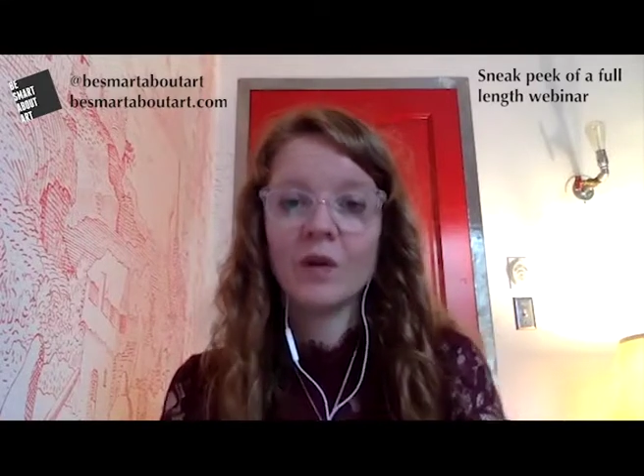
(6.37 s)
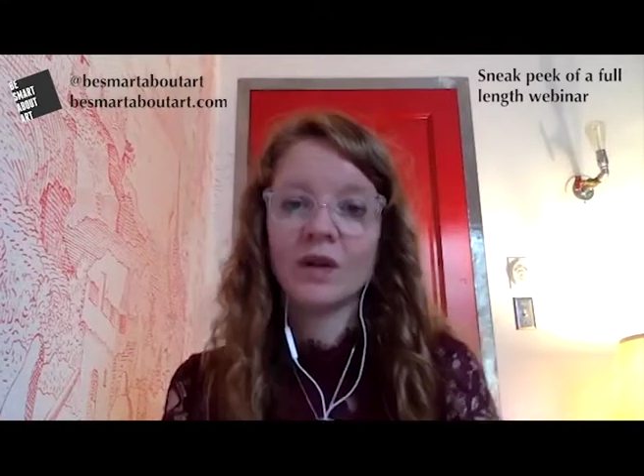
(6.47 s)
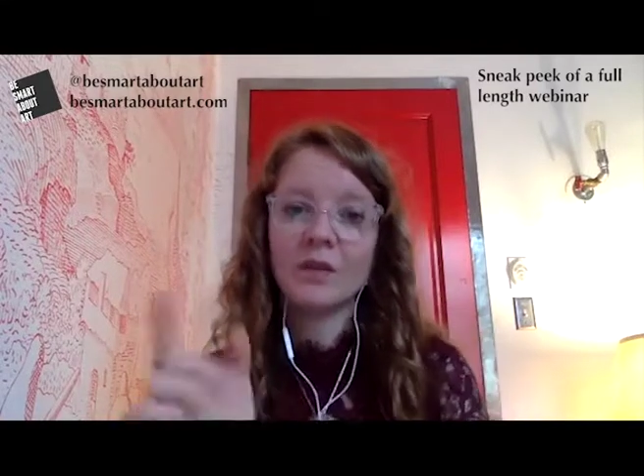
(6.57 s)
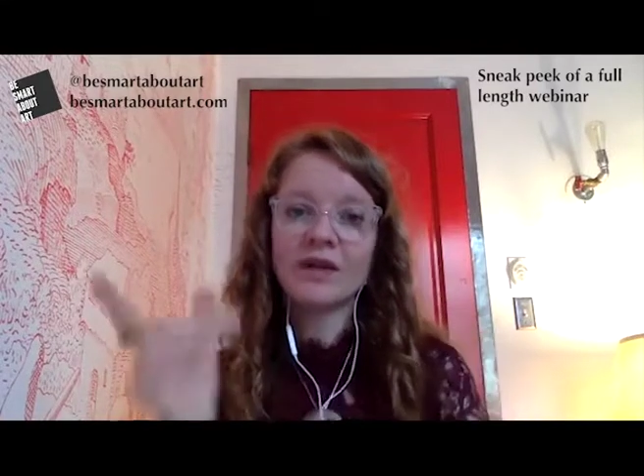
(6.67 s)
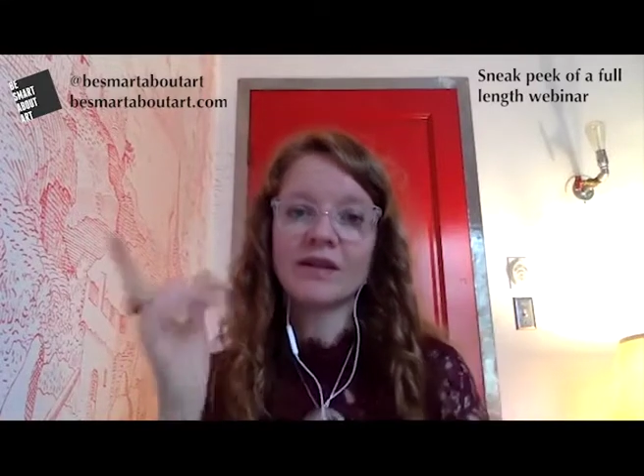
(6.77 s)

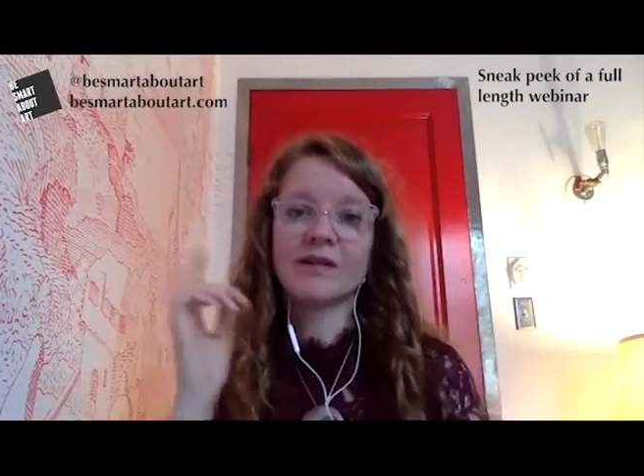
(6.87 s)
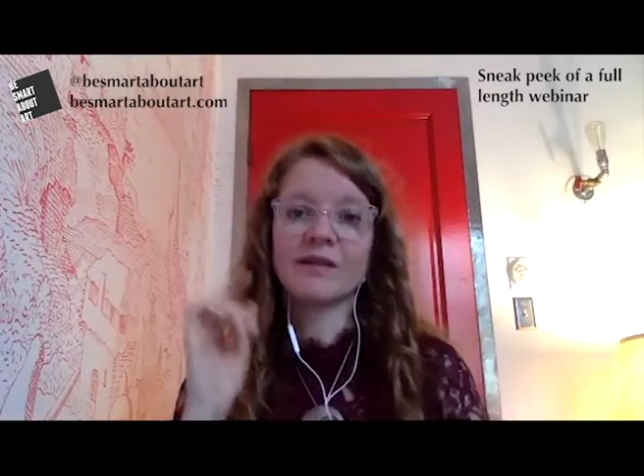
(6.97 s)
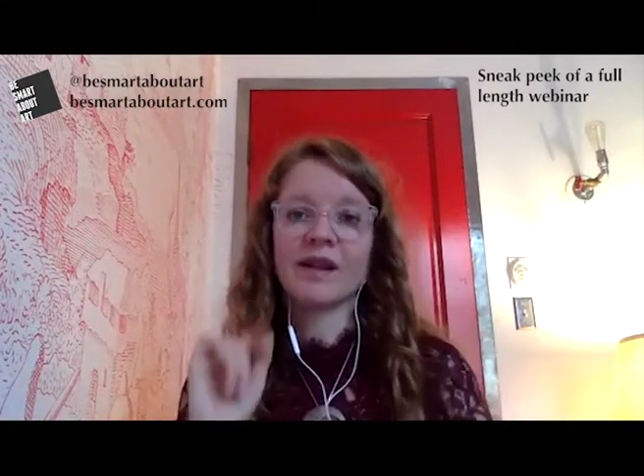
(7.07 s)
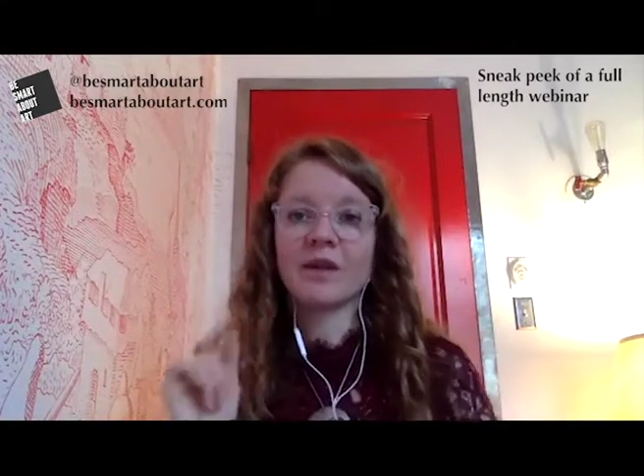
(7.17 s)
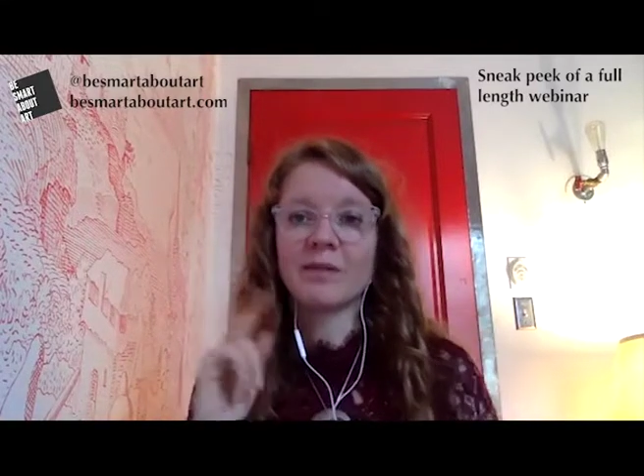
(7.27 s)
Well, I want
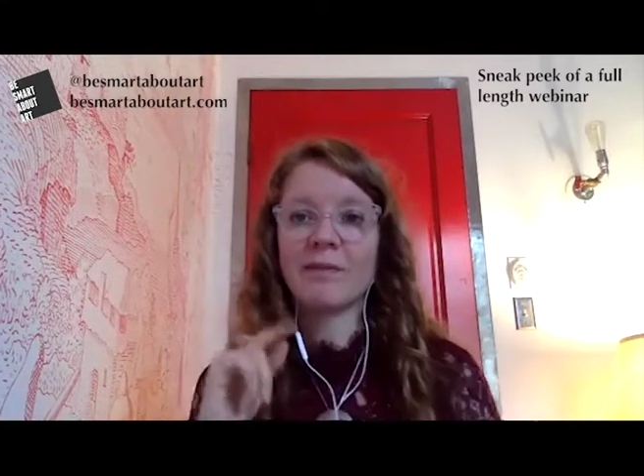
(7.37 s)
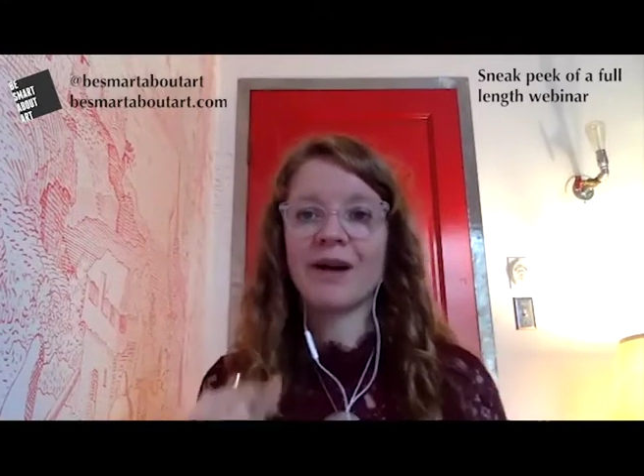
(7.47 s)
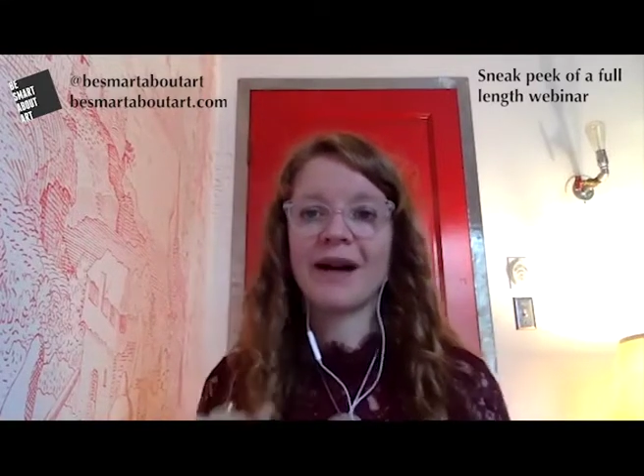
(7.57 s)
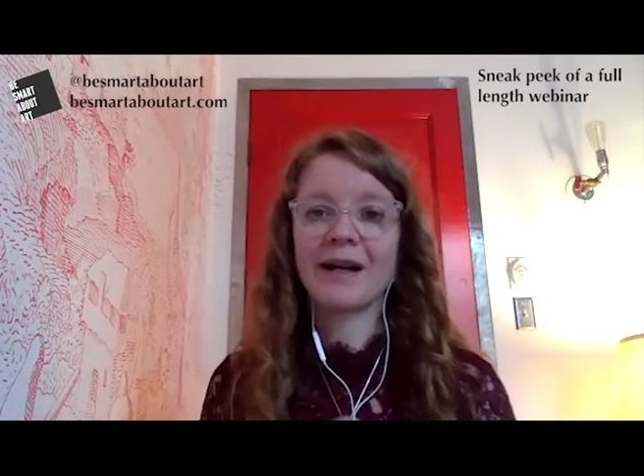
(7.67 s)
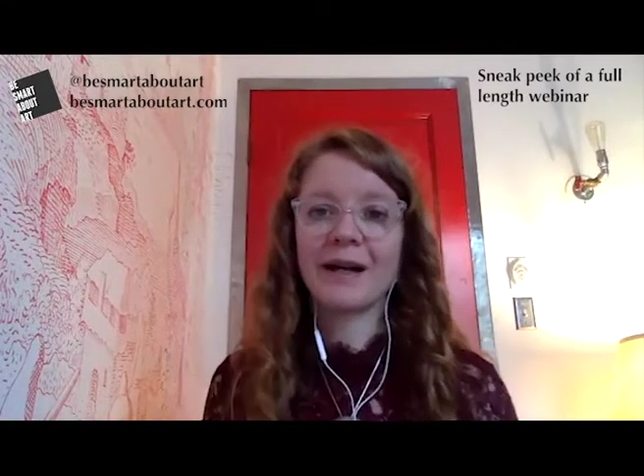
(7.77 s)
to
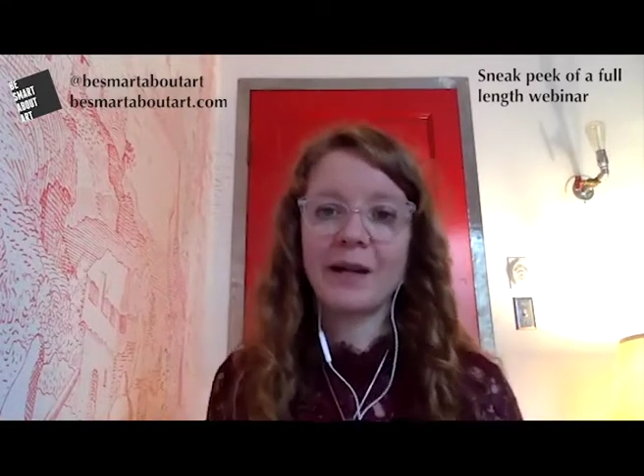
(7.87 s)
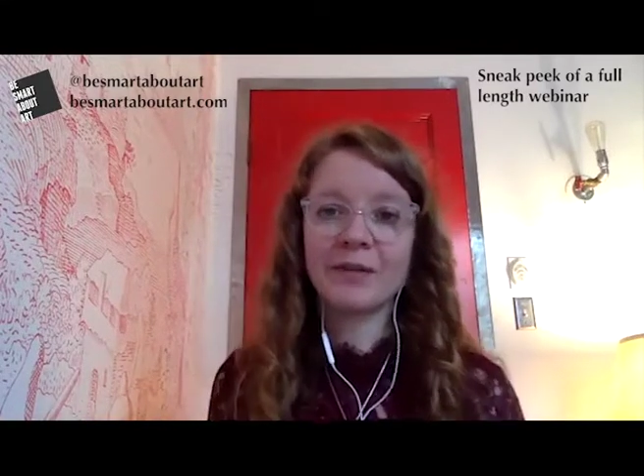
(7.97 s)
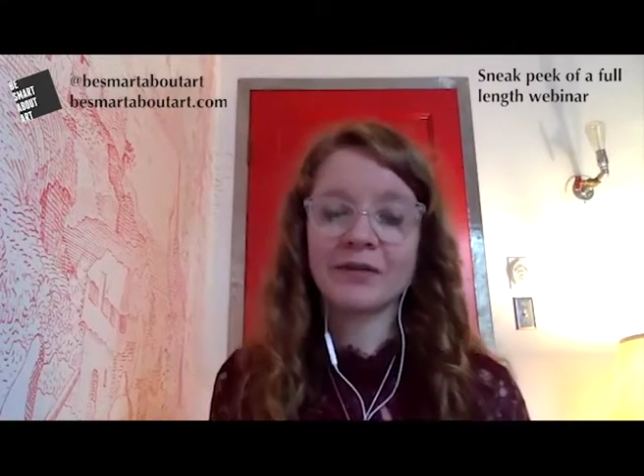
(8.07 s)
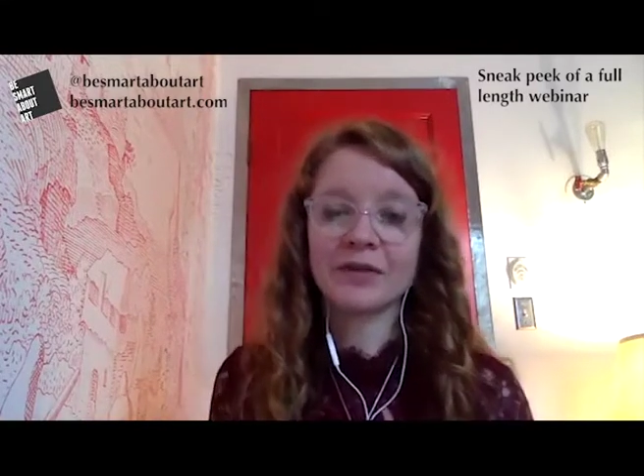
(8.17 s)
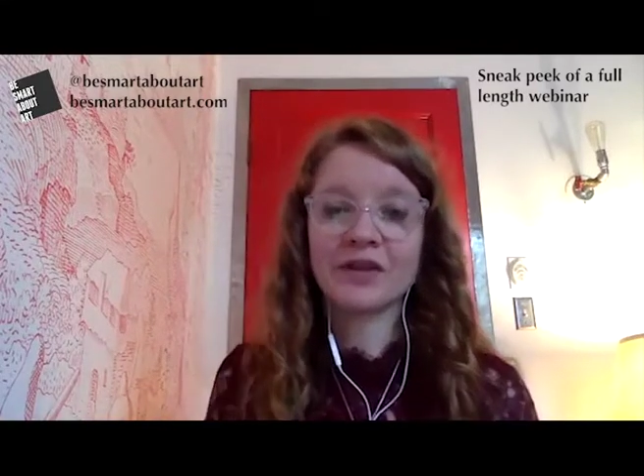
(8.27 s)
back
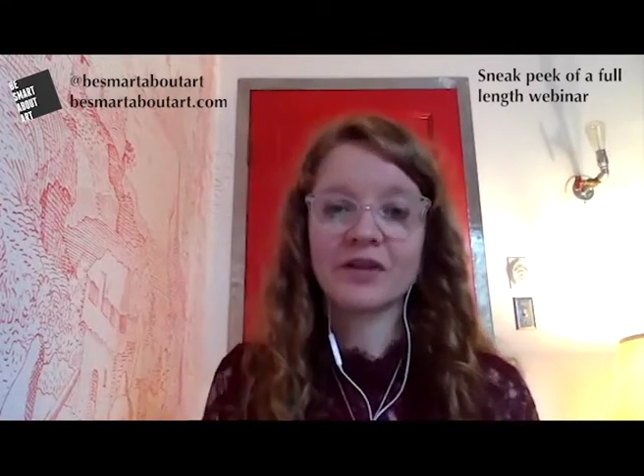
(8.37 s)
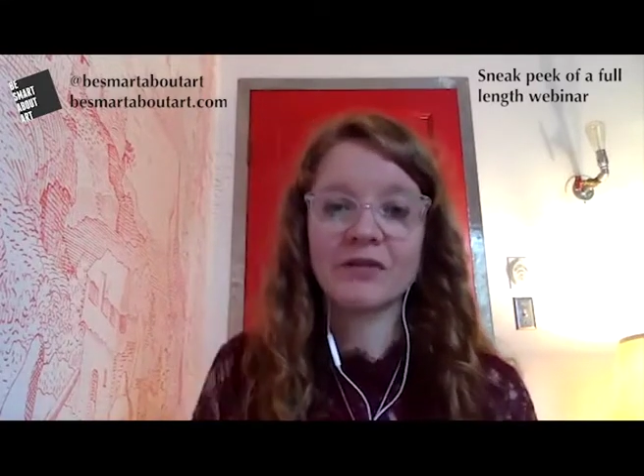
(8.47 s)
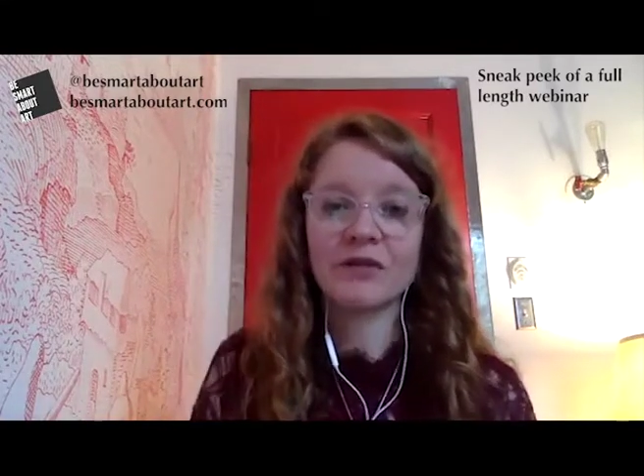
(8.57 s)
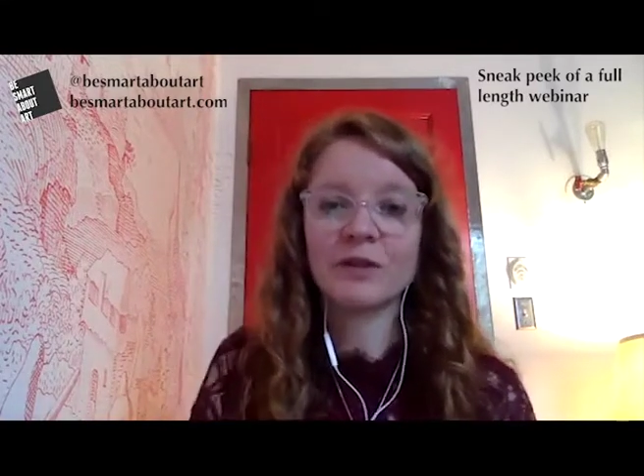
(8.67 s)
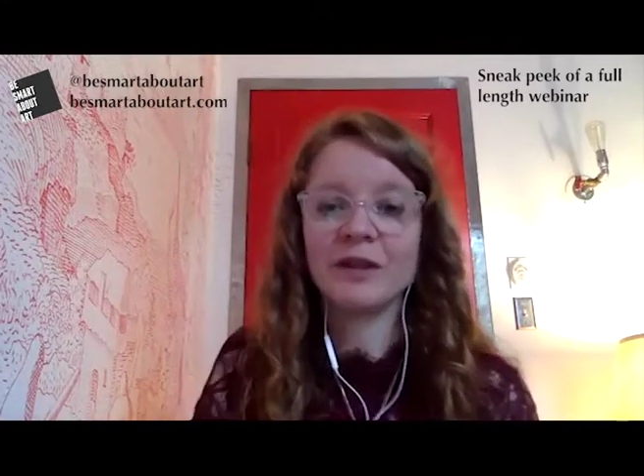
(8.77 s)
up first
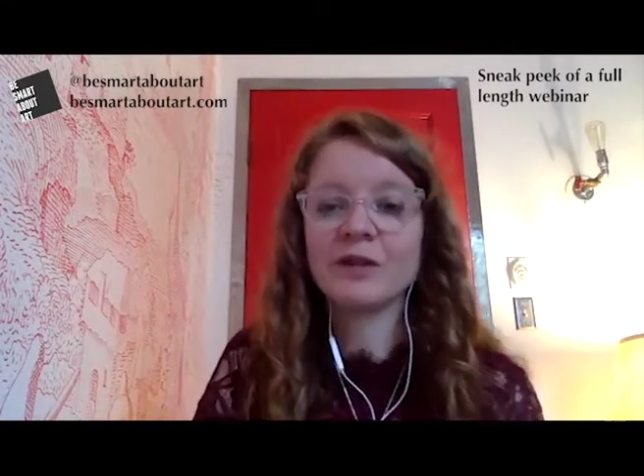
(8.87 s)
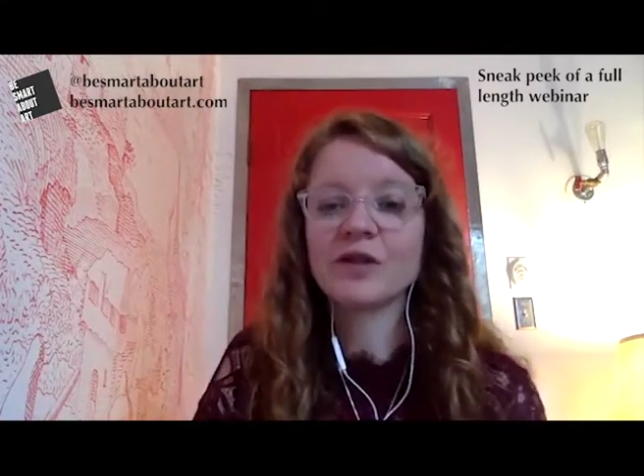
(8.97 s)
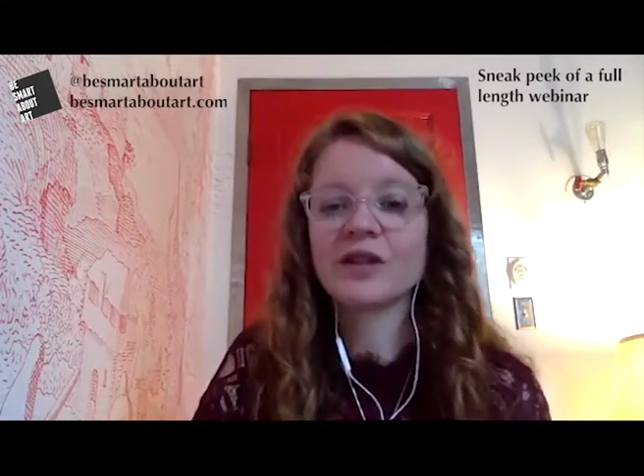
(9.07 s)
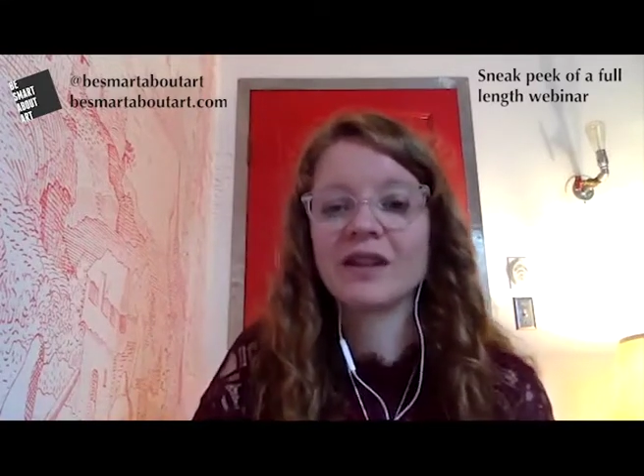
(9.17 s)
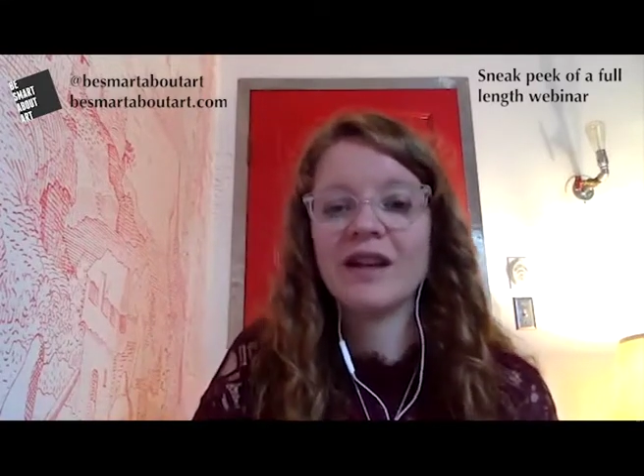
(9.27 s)
and
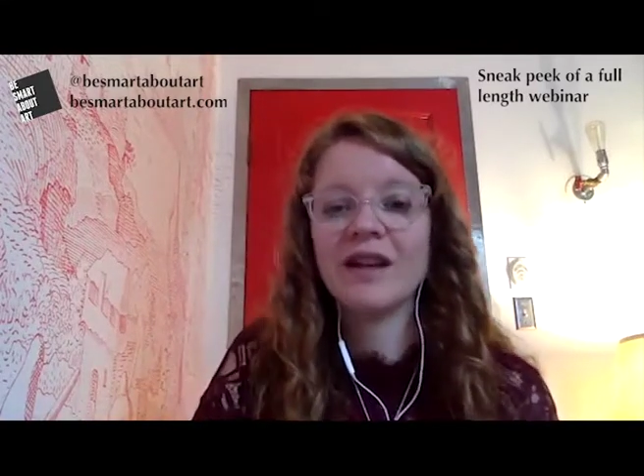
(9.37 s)
foremost